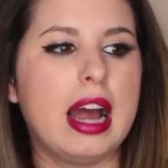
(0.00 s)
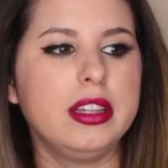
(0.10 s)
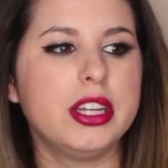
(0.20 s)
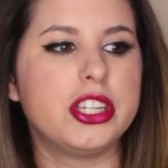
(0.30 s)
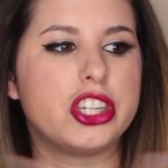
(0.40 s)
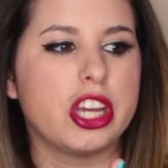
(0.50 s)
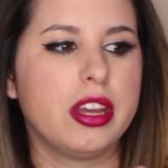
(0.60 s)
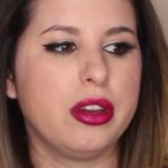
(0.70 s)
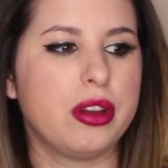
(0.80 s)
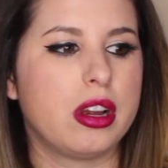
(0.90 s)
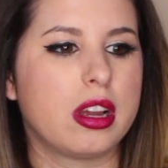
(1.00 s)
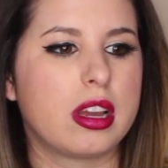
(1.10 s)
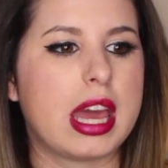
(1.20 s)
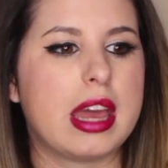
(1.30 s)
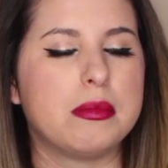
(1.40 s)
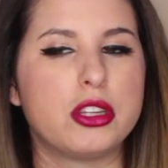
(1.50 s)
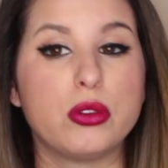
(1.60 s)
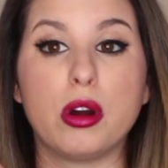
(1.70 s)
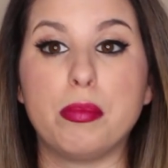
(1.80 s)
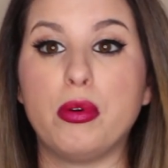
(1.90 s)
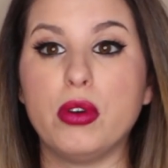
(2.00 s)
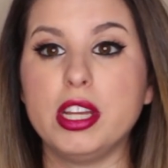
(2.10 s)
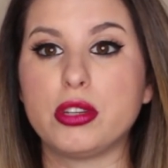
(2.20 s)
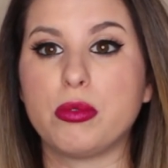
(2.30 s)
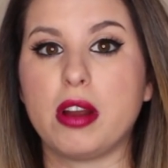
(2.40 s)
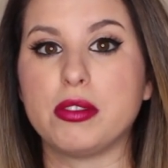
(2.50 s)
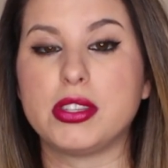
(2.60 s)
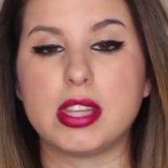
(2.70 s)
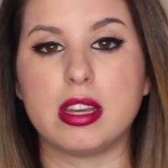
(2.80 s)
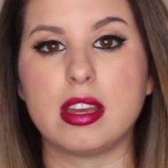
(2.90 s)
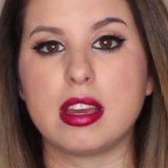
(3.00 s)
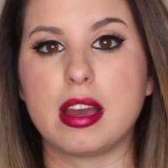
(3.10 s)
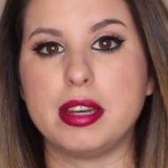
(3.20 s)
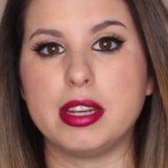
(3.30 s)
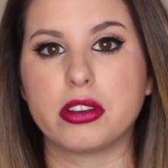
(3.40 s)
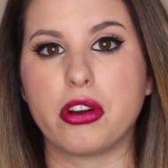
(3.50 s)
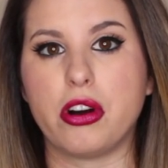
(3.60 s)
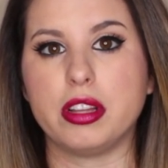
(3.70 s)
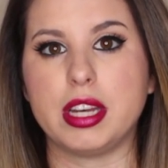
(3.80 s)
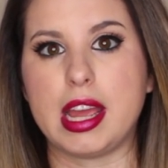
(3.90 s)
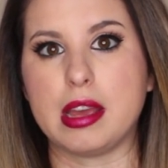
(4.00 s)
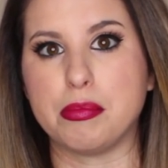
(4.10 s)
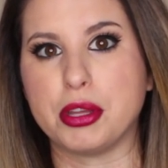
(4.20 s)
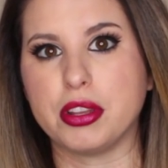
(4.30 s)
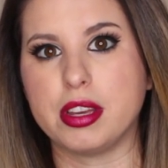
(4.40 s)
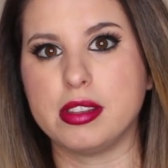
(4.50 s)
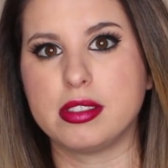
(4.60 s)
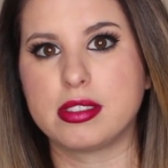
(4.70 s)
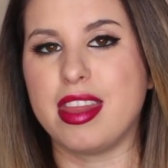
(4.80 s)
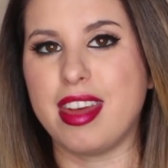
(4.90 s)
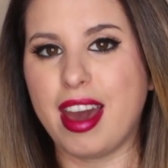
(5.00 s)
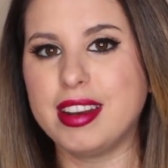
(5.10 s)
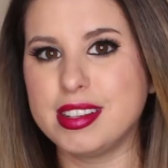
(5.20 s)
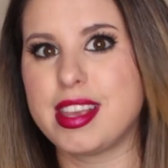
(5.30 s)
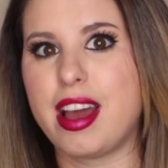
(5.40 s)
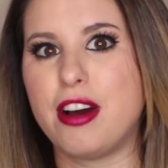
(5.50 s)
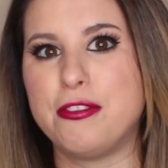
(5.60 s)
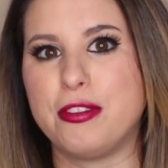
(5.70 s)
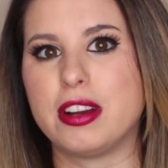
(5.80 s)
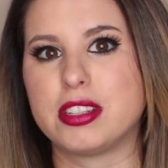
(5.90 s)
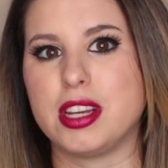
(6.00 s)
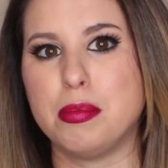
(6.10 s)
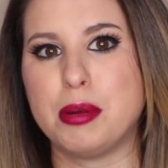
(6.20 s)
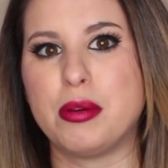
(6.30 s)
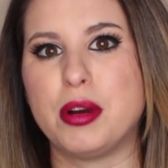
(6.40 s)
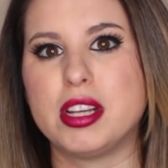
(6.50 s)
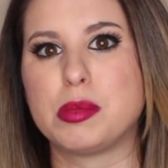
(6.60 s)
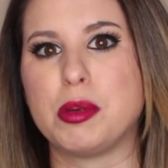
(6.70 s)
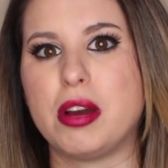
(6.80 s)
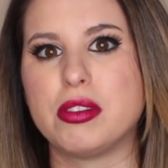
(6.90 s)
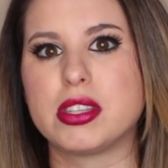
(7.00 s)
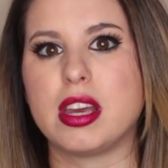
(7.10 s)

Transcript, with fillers: I legit came to a point where I was thinking I need to call an ambulance. That is how fucked up I was, but I was